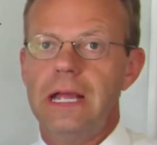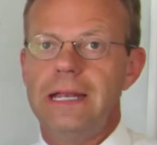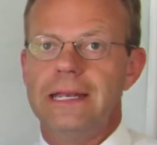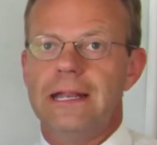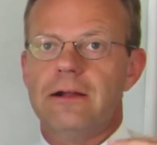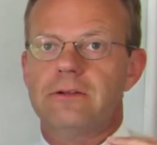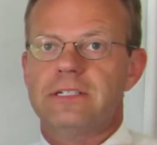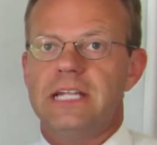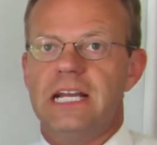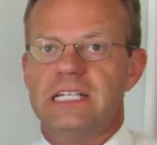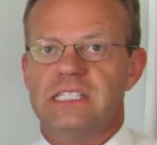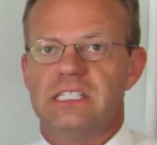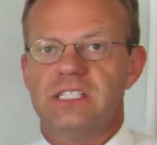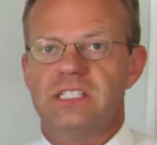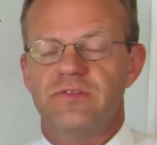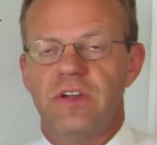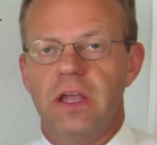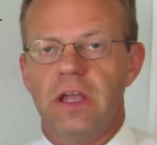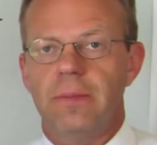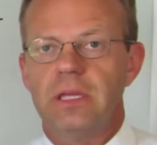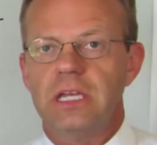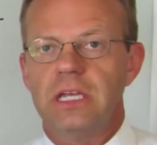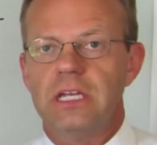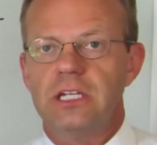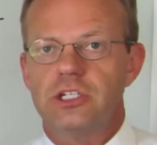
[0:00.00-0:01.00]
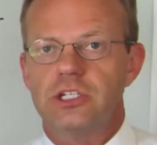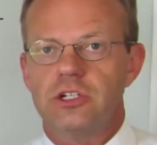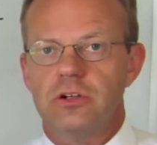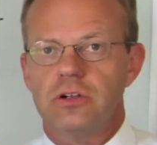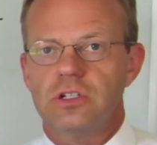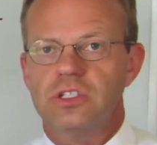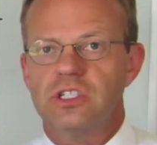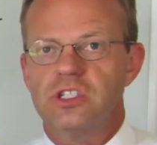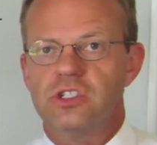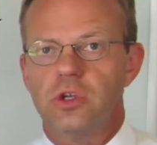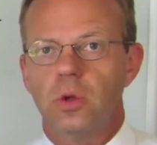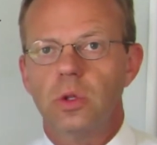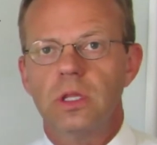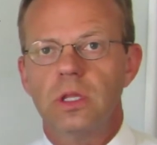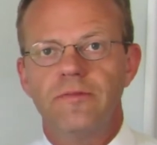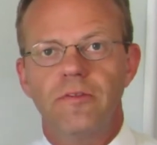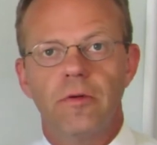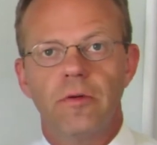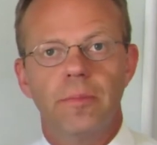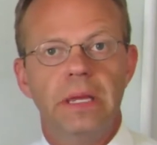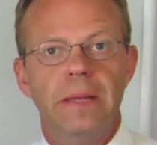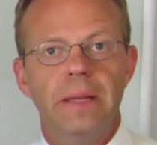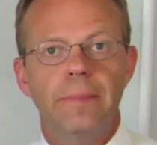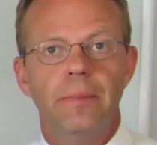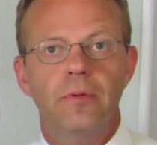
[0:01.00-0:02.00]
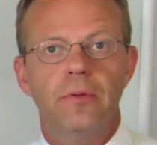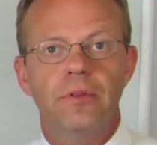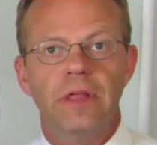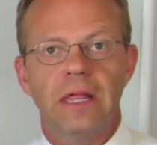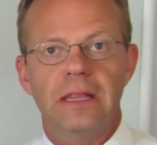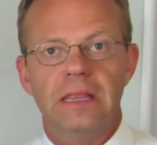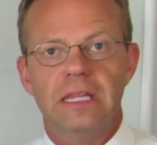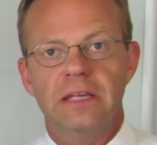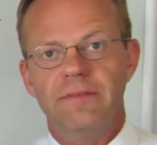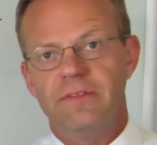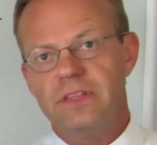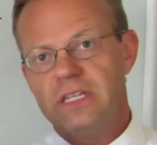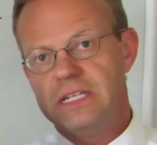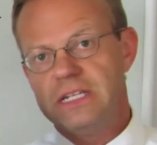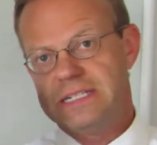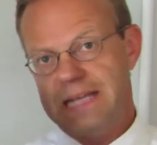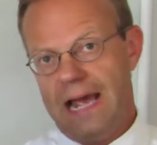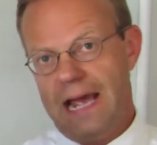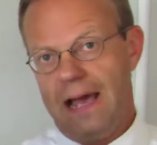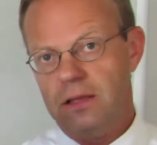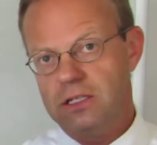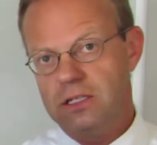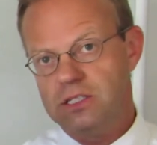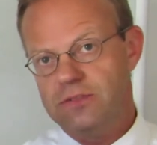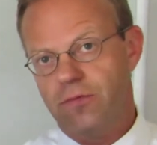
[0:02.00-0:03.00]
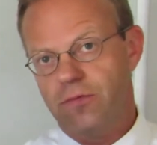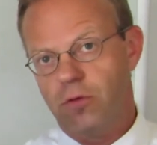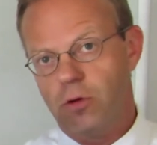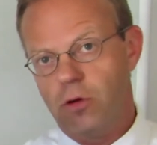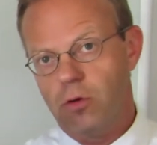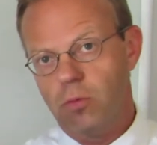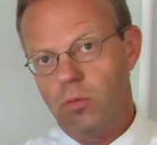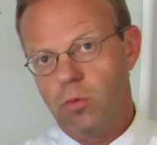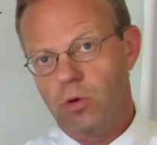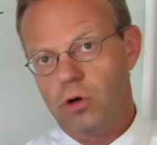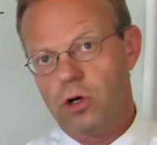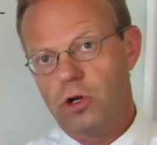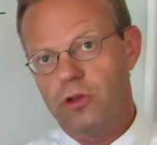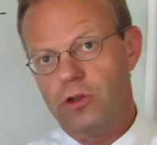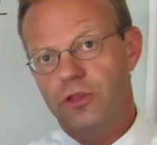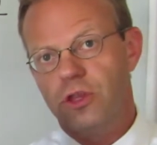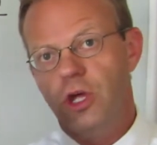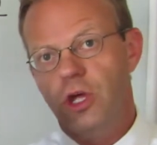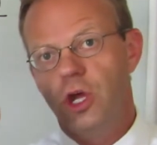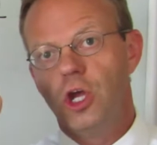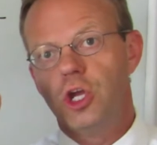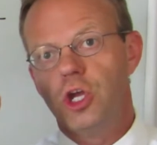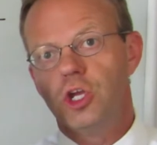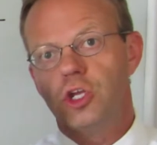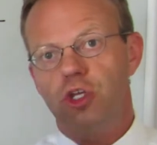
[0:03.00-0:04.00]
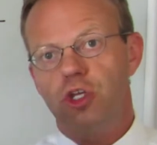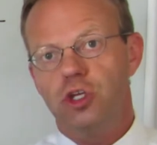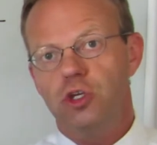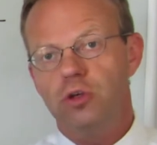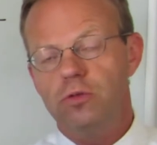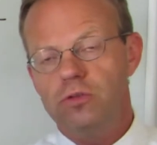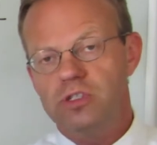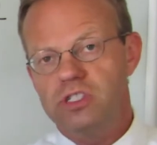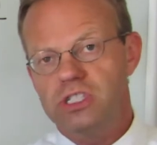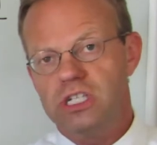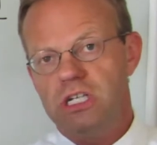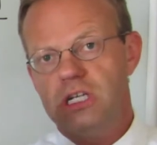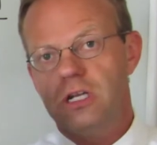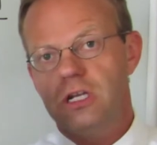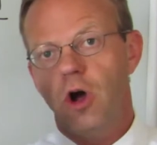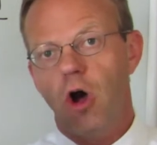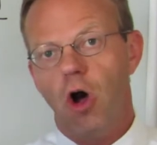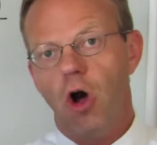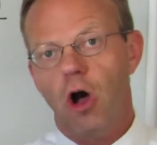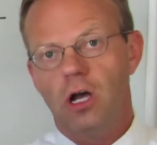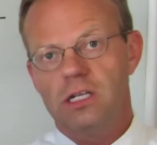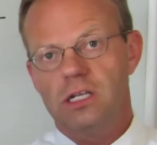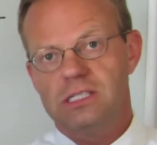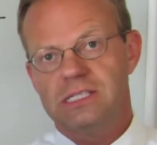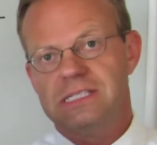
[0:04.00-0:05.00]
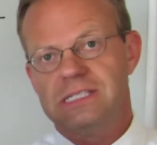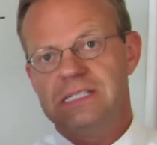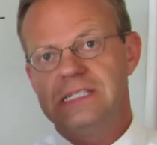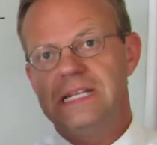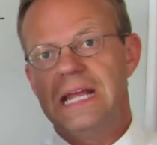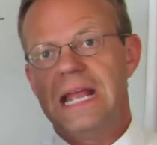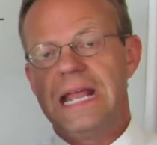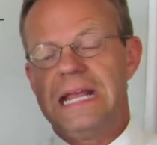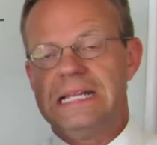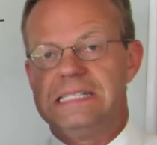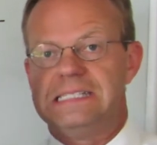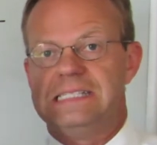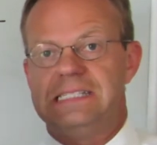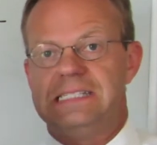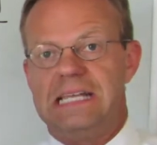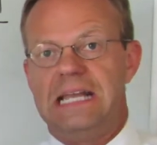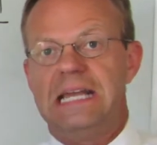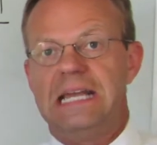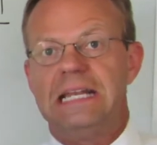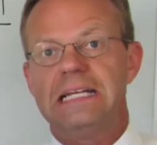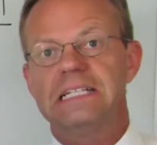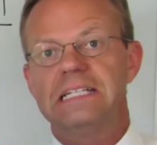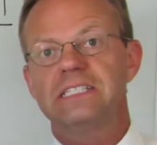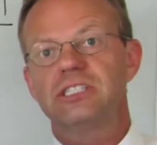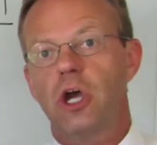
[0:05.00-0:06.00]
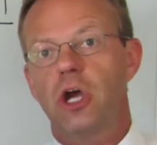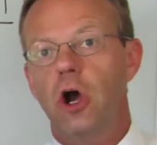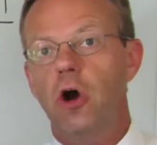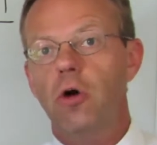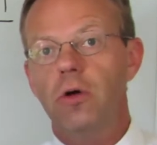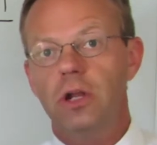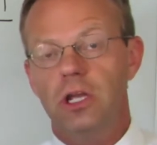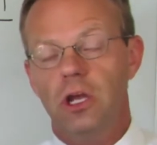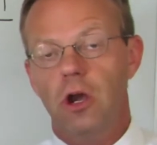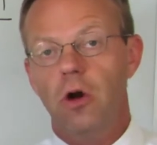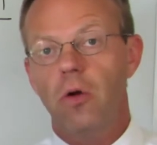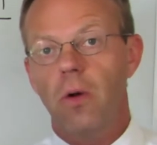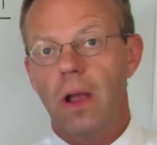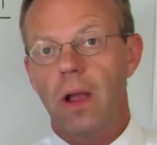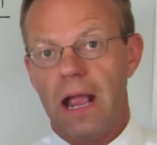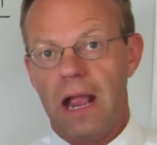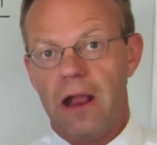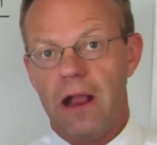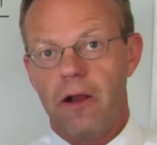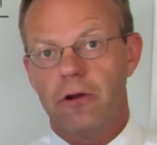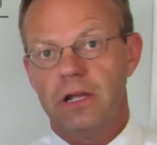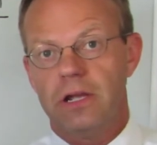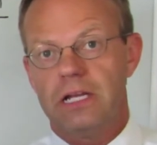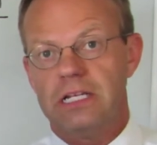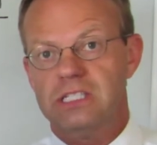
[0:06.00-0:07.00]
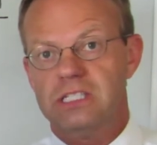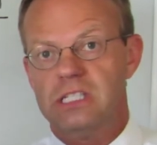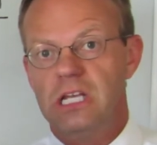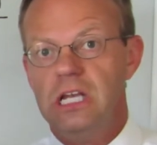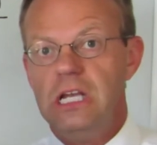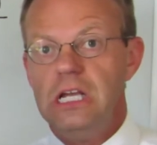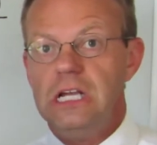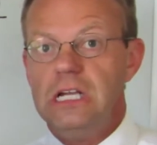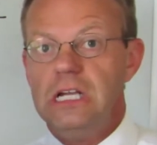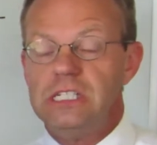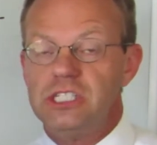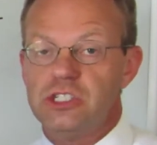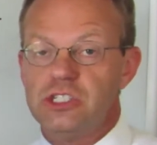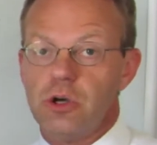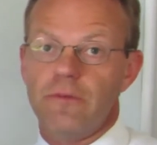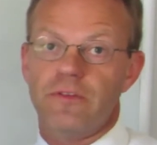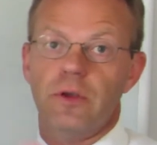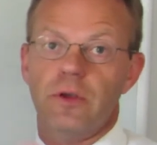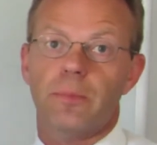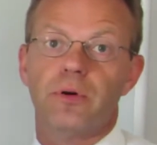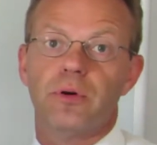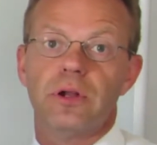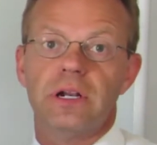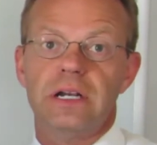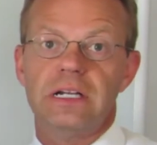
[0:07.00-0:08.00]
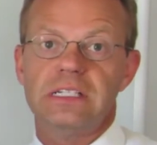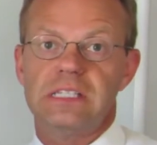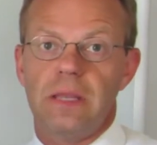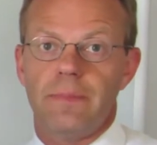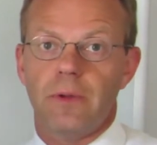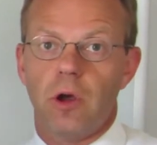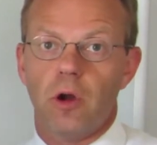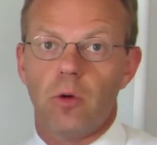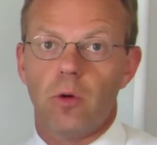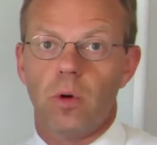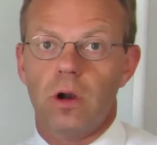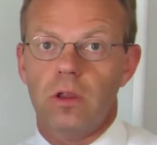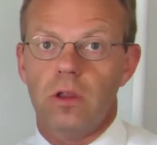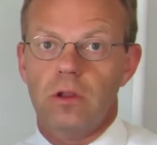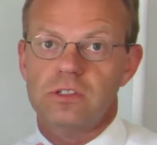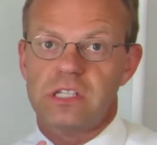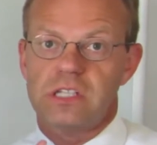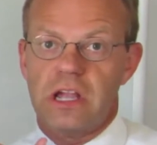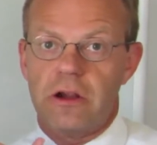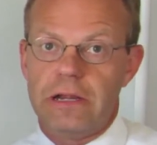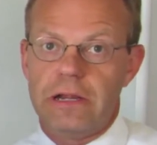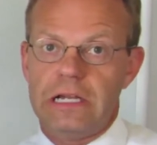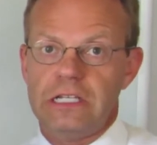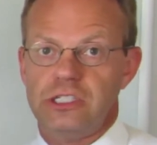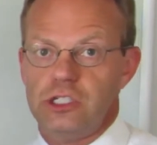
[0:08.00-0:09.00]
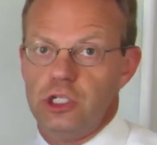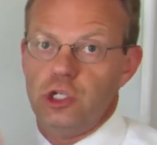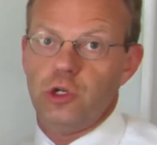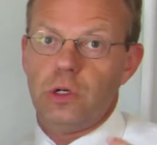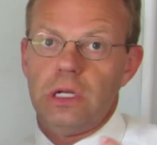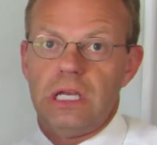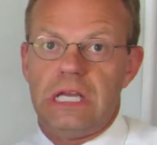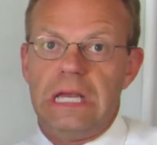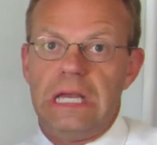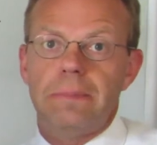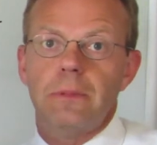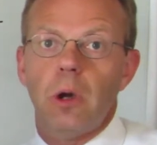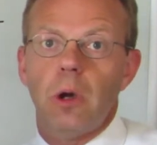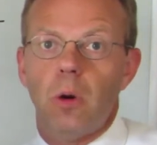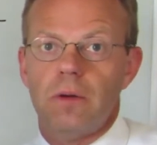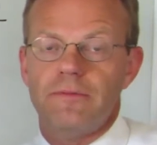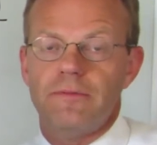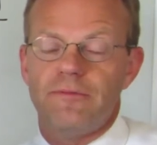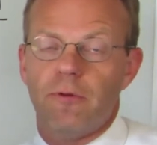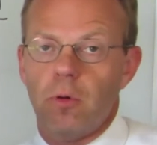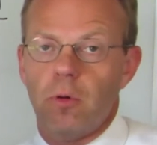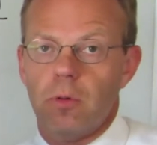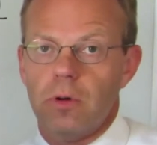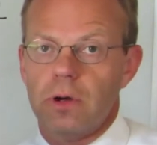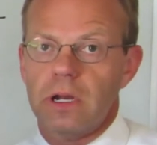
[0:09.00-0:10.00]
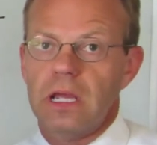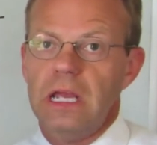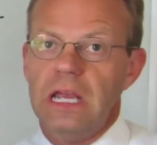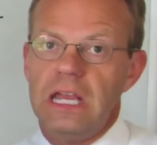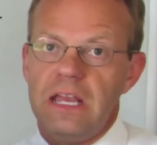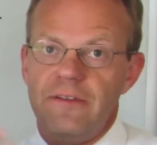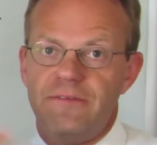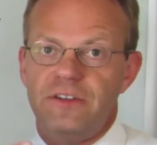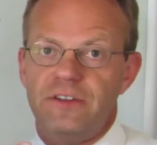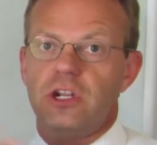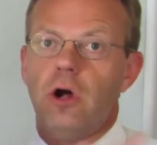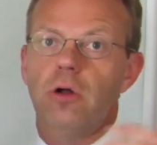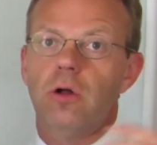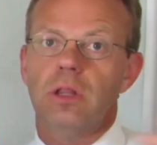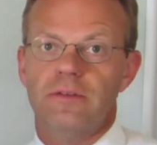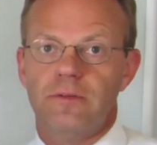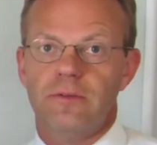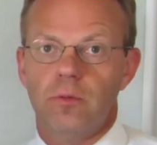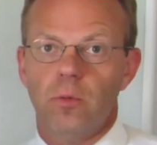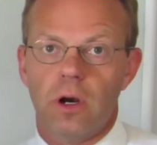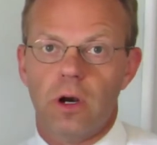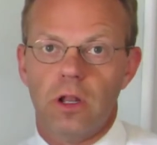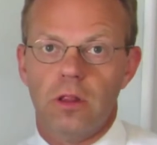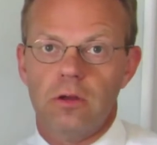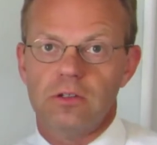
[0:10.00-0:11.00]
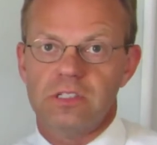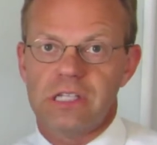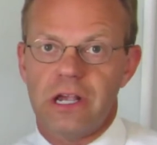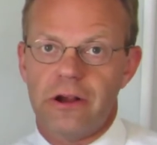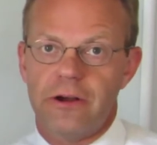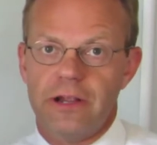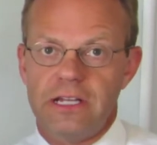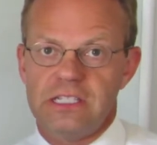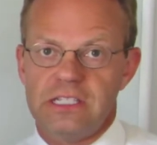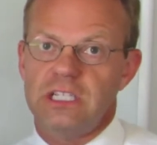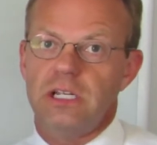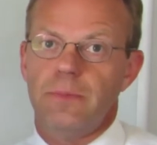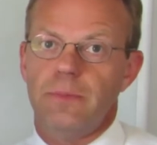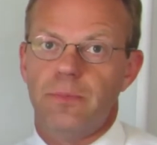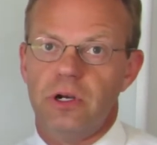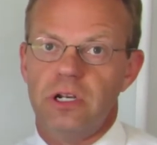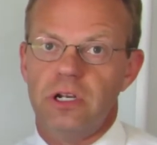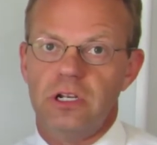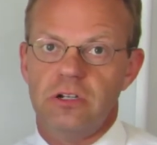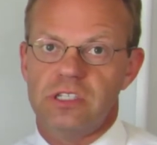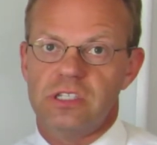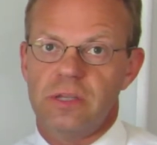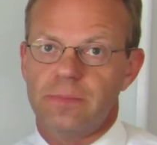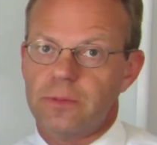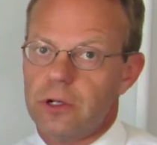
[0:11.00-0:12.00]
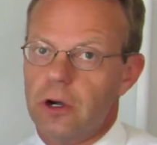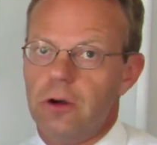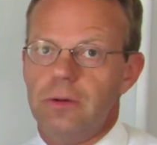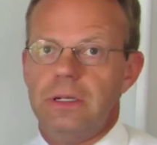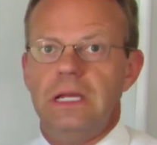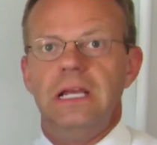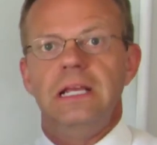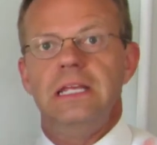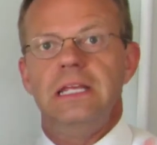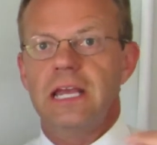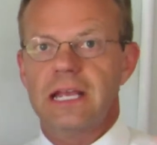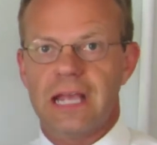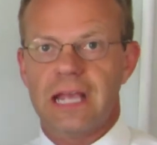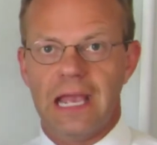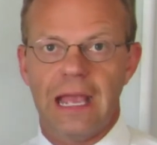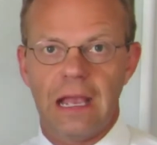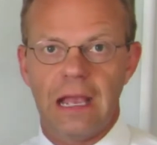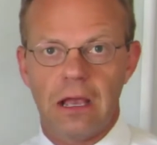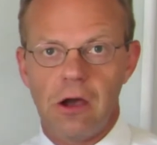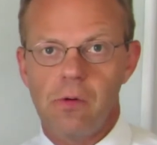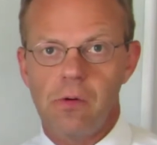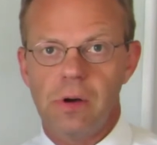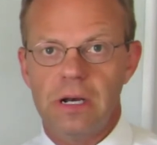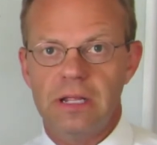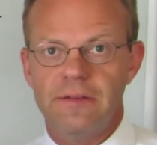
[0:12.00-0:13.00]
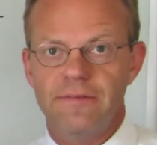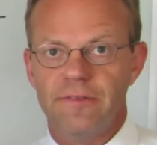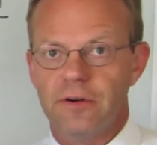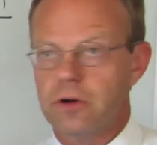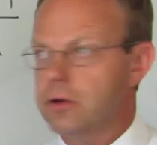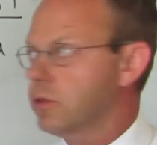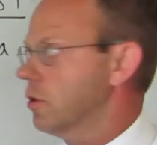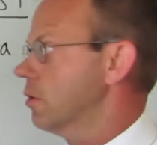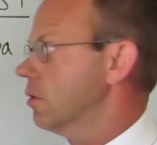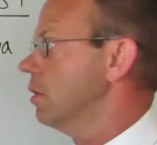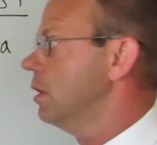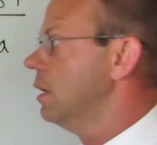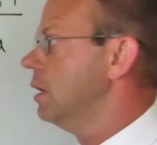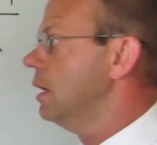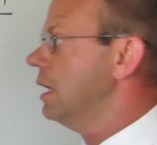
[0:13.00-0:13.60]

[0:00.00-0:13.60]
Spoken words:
Now, Texas Family Insurance is only for people that live in the Dallas-Fort Worth, Houston, Austin, and San Antonio areas. So if you put in a zip code in one of those areas, you can keep going forward. If you don't live in one of those areas and you put in your zip code, you can't go any further.